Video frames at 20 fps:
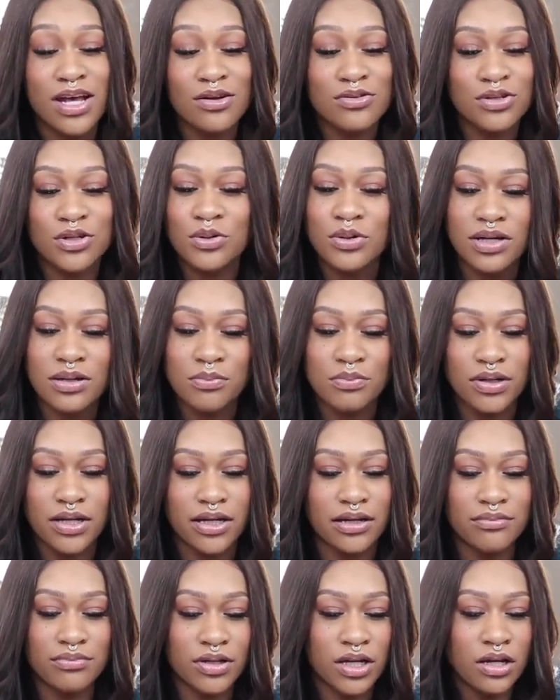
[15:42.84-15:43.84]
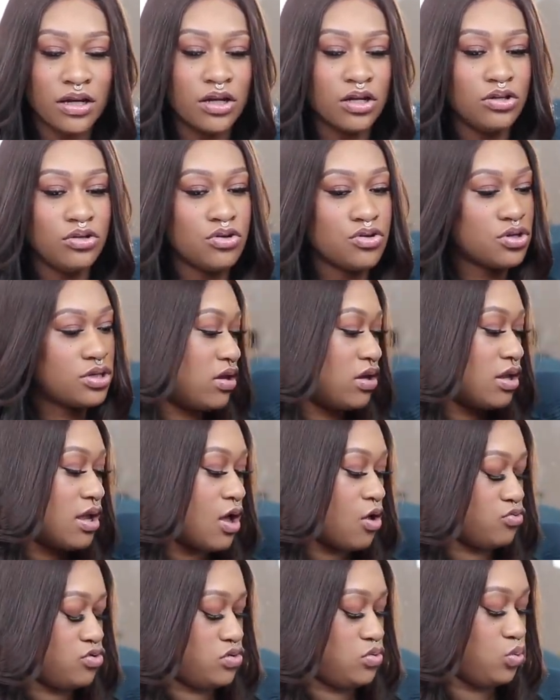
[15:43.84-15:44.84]
I'll do it, but usually
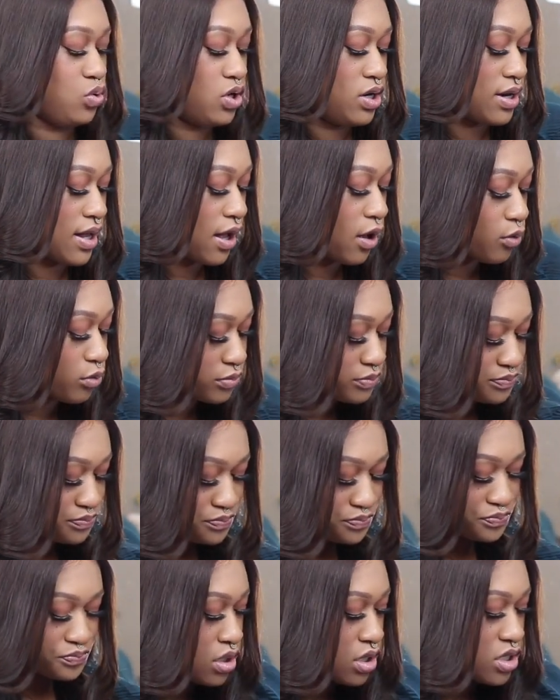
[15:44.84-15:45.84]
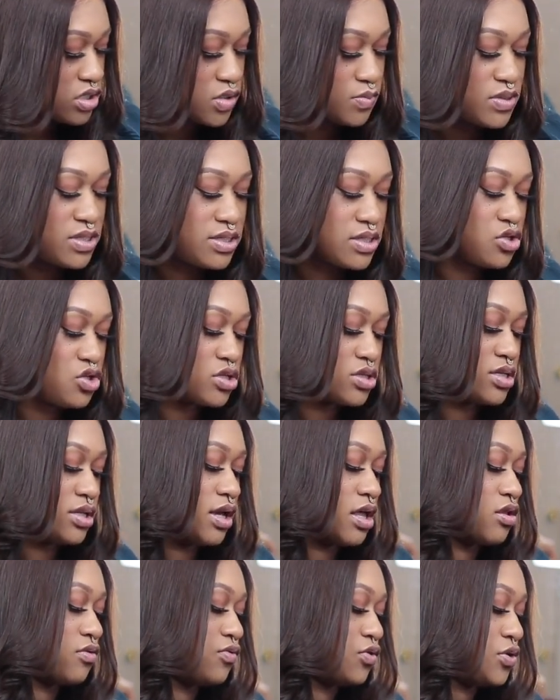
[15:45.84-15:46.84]
I'll just wear it out. Let me cinch it
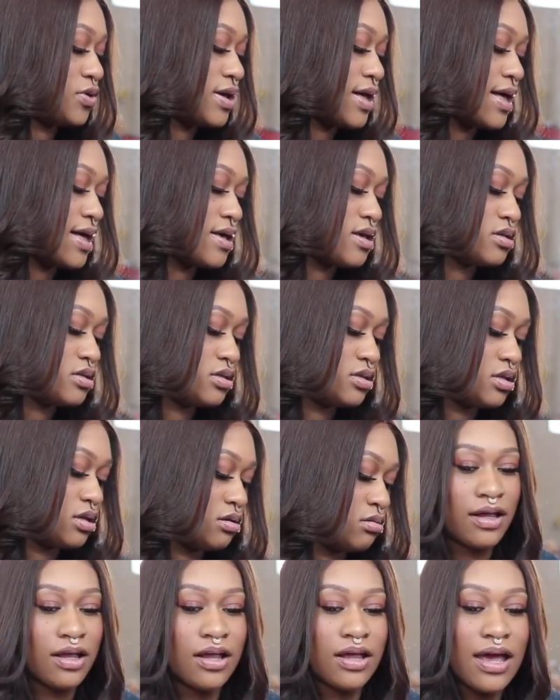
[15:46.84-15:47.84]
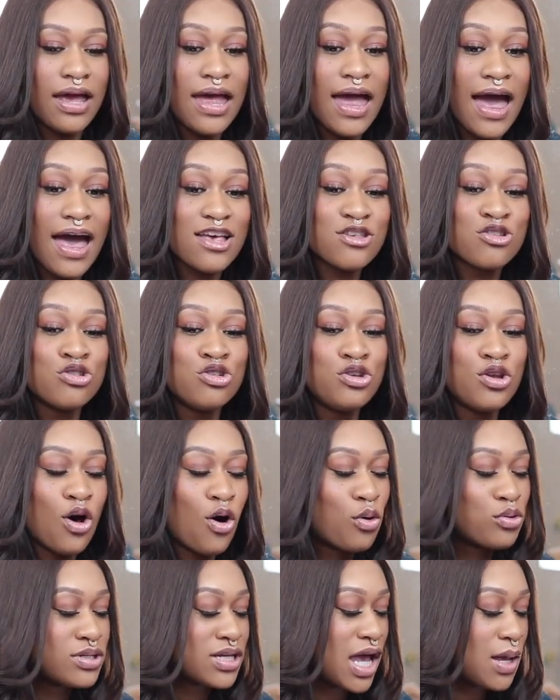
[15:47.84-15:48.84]
together for you guys. It has
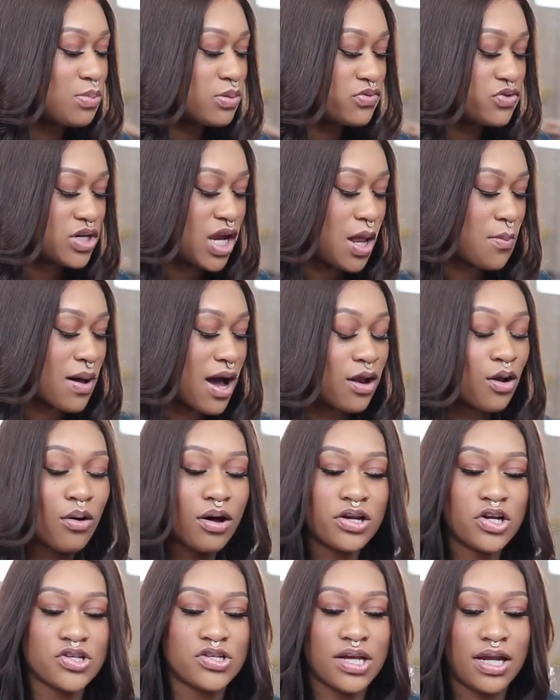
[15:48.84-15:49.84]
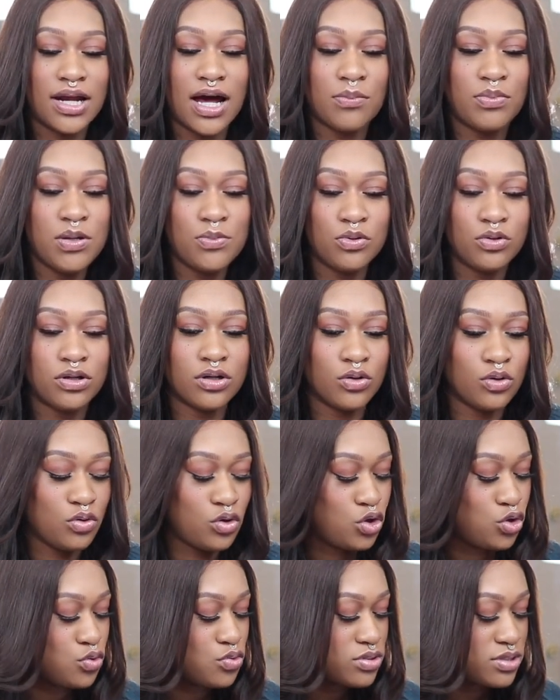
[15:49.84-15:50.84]
no type of shape. I don't understand how people could
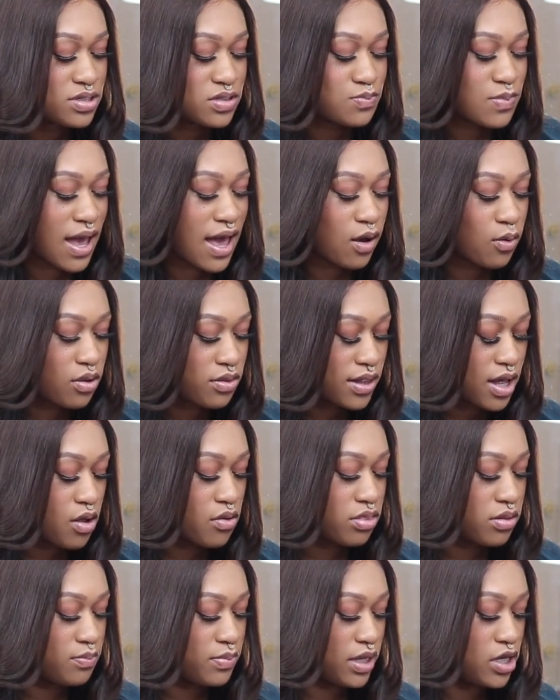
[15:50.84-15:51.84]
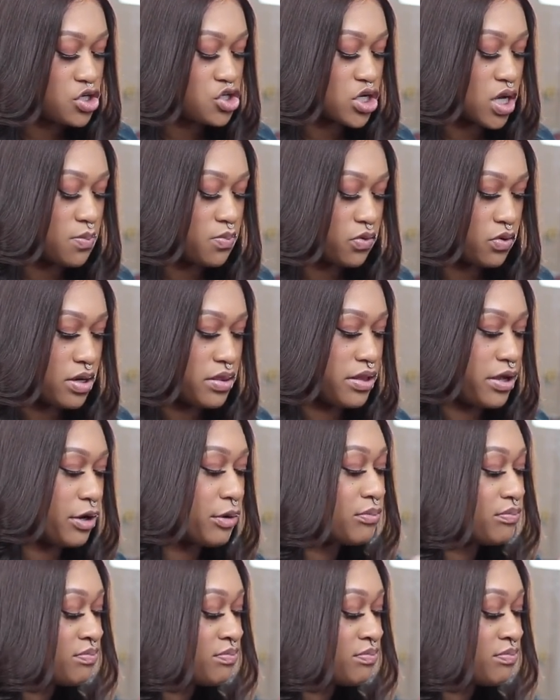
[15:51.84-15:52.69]
use this bag without the base shaper in there.